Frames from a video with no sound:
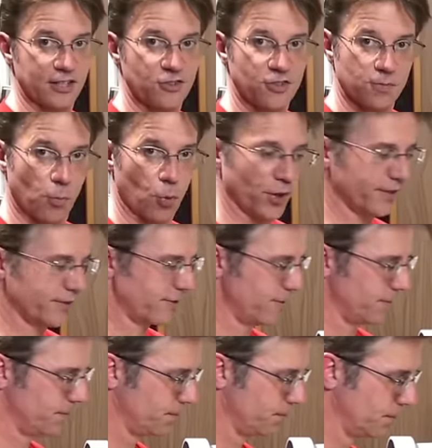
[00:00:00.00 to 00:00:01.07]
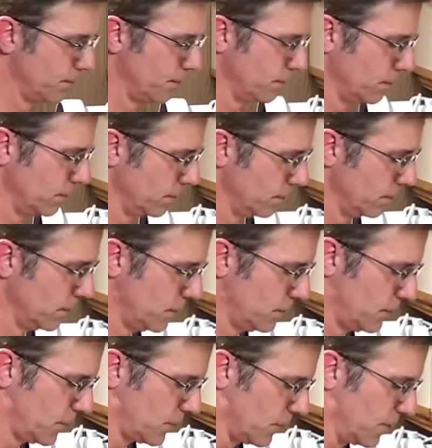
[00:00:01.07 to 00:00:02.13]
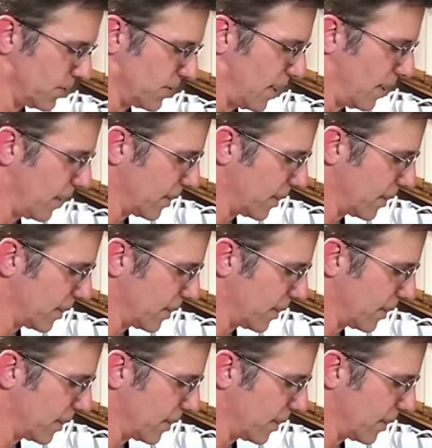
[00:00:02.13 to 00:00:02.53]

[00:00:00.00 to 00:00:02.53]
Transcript: it's just moist. So it's not